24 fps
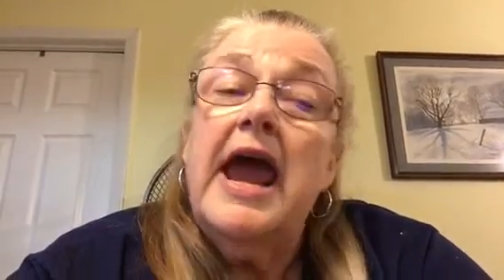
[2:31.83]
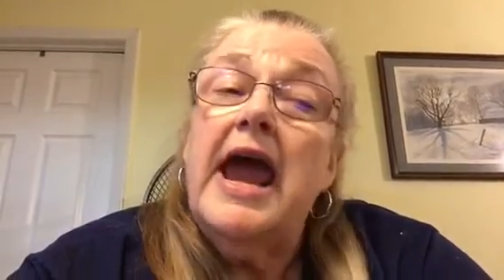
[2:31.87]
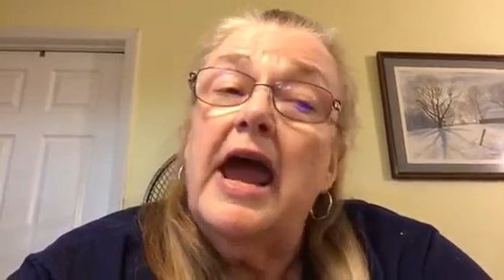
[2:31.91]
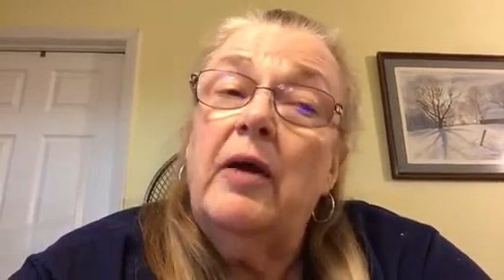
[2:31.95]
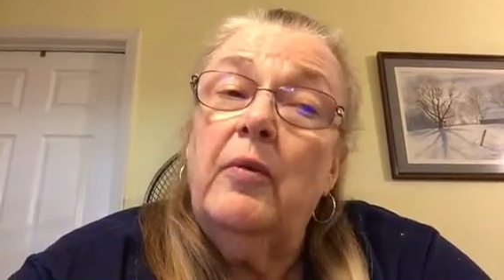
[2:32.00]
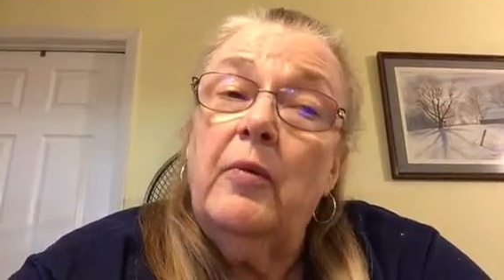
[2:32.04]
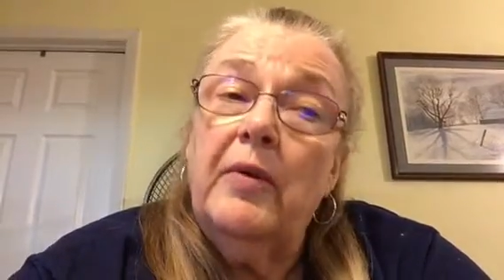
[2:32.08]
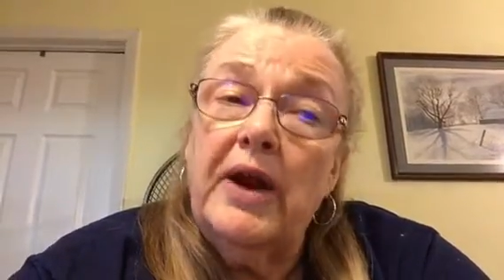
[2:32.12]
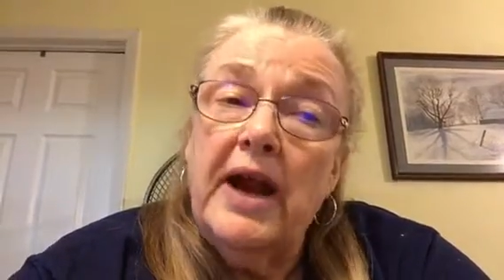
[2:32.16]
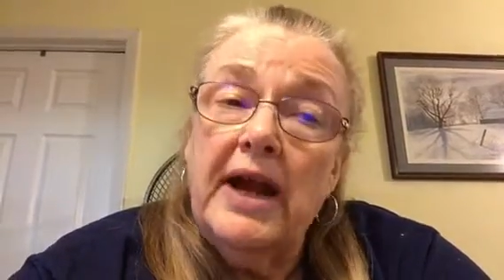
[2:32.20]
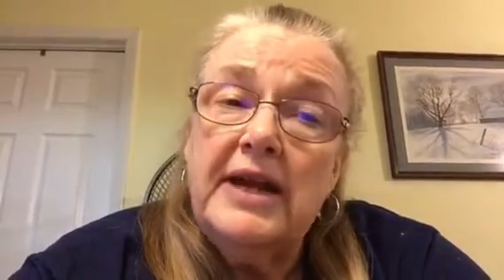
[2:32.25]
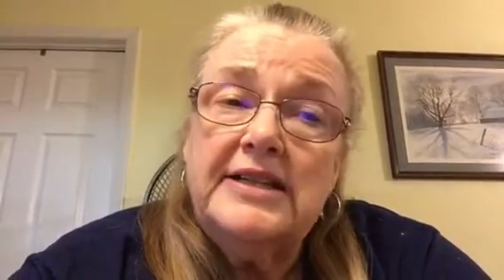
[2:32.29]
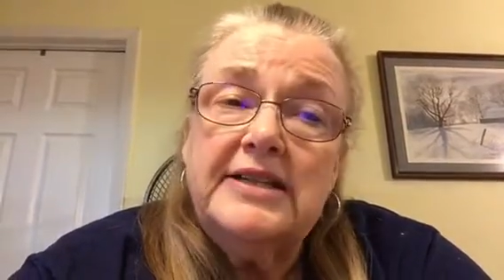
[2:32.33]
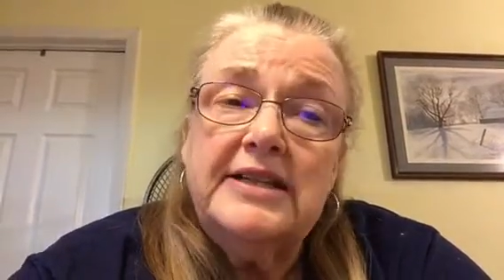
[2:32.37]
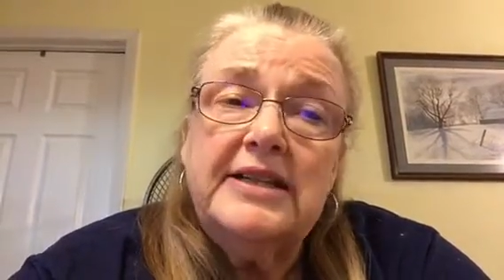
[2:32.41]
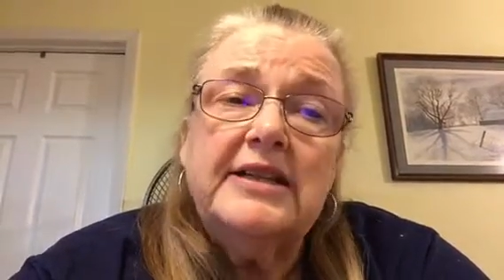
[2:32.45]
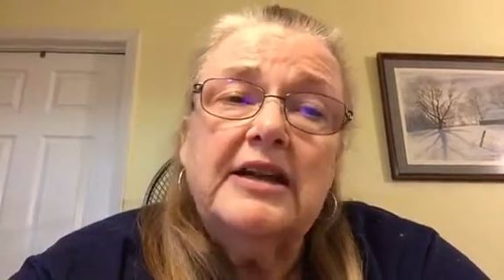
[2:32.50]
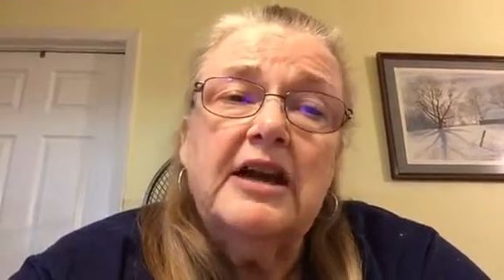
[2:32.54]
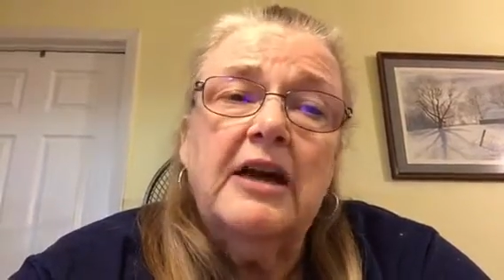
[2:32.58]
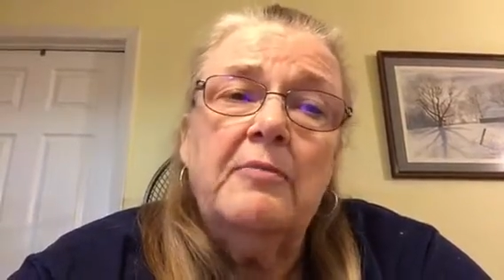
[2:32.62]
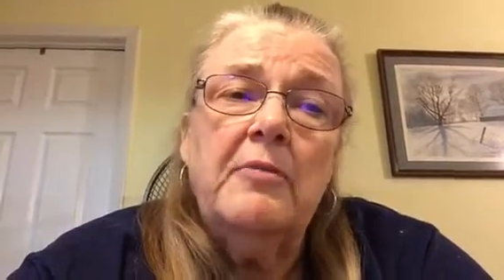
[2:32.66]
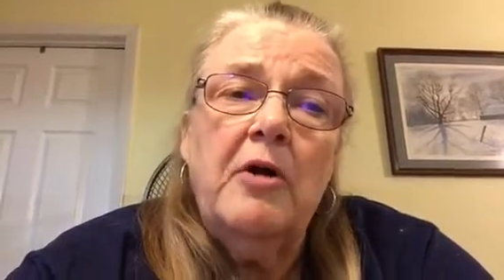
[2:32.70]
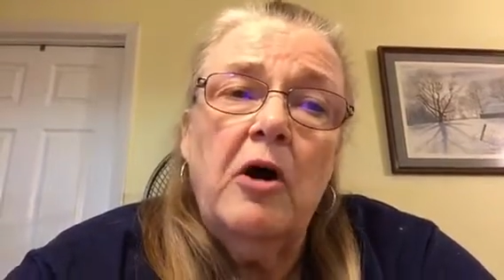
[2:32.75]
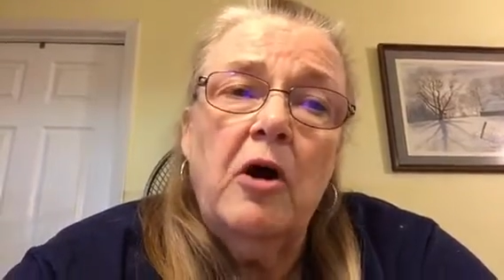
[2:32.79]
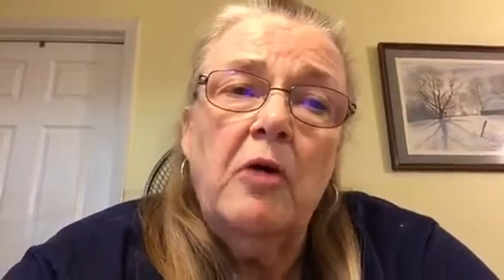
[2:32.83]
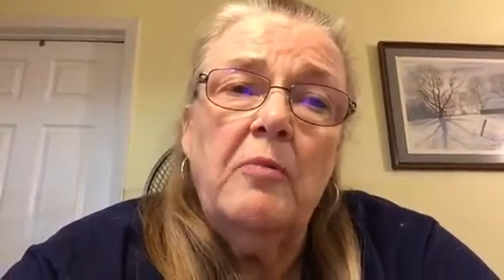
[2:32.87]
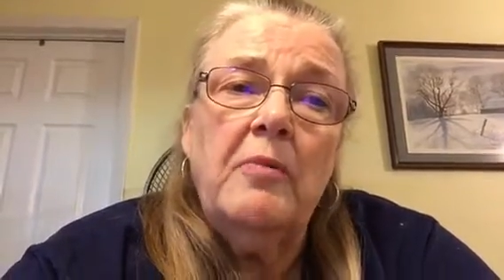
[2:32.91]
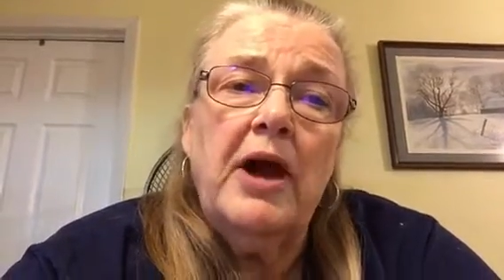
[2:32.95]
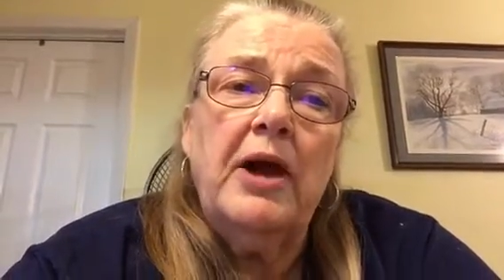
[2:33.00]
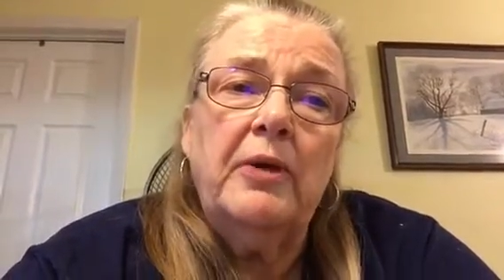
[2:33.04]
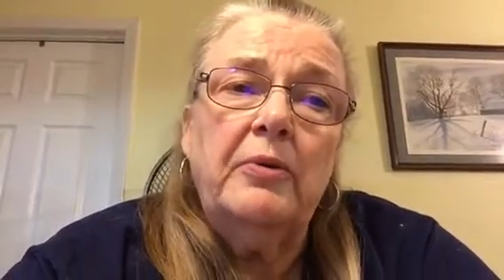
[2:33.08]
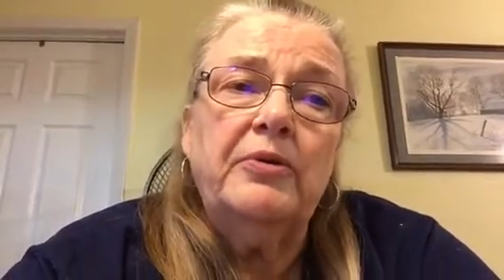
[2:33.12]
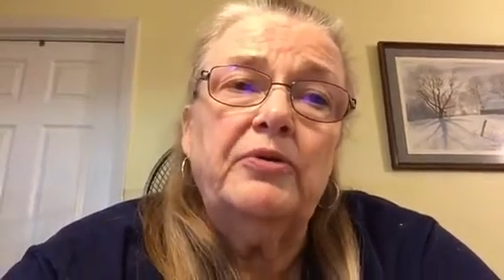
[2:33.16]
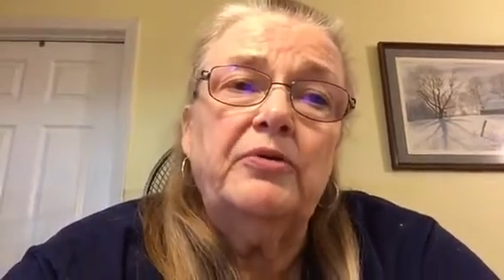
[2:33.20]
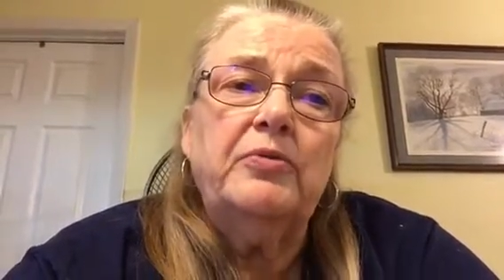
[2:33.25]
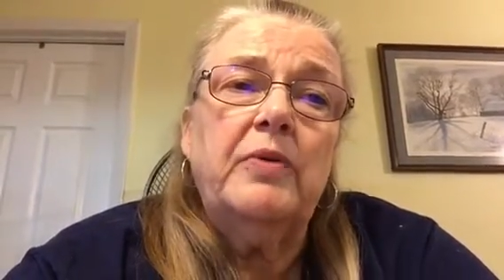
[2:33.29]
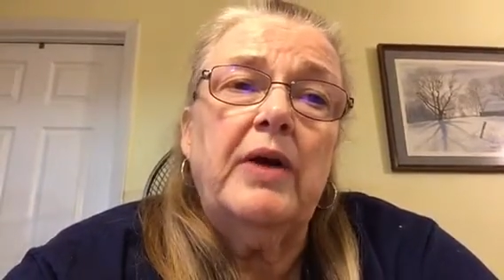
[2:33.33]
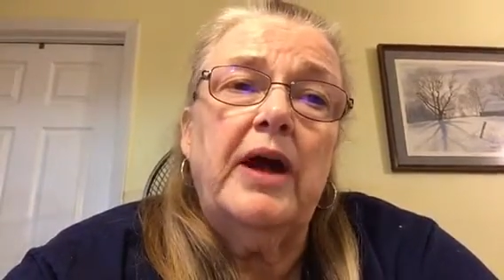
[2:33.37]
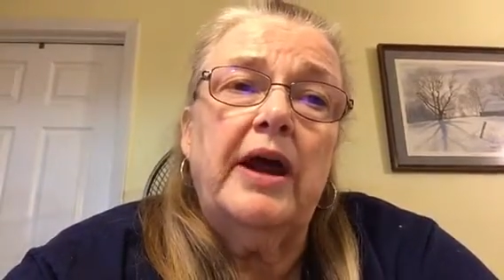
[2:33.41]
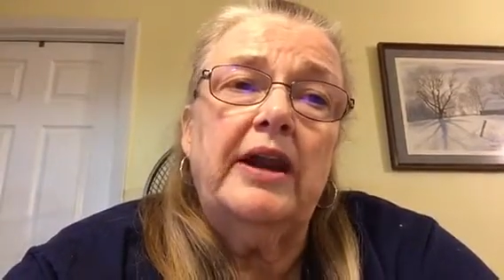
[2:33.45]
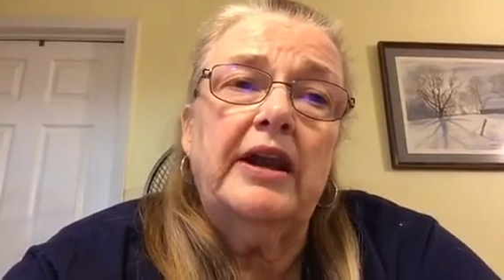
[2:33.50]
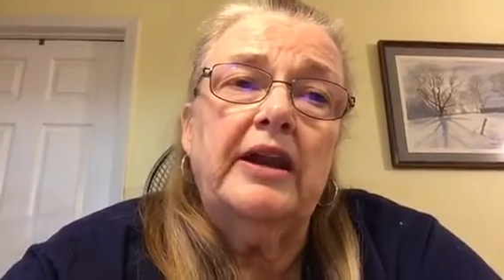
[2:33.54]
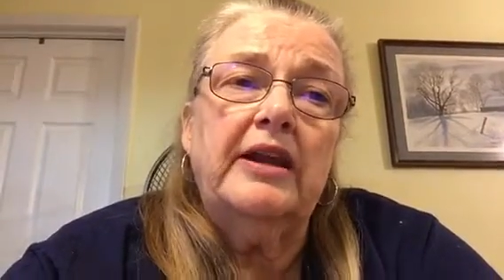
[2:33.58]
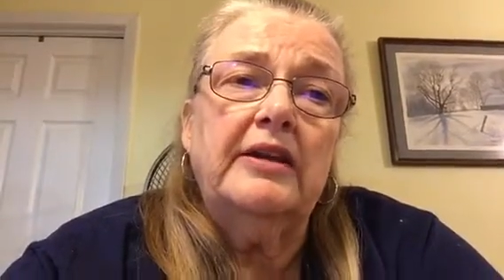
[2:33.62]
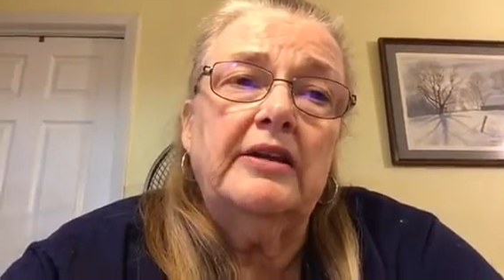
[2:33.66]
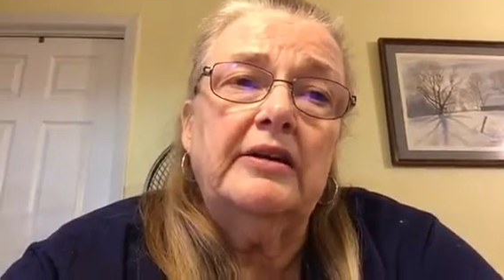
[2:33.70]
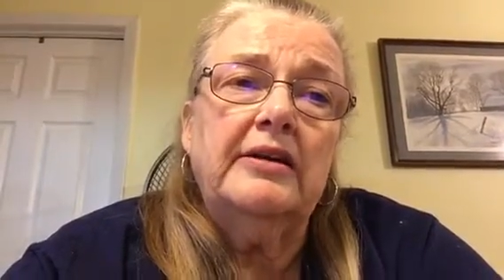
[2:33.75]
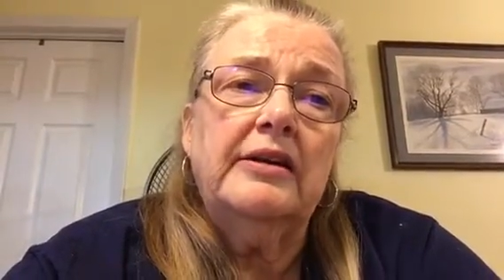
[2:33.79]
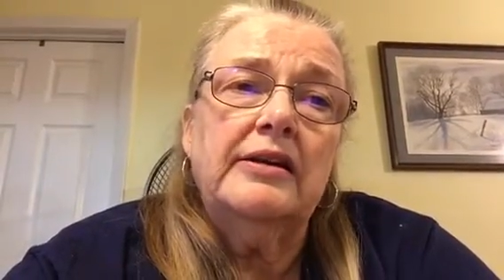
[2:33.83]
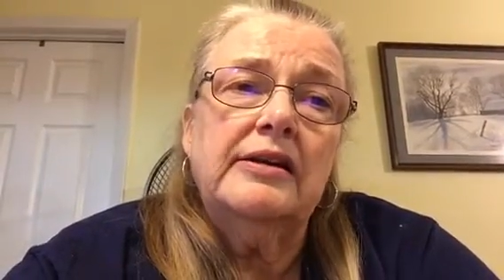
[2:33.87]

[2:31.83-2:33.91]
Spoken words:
And when I did come home, I was ready.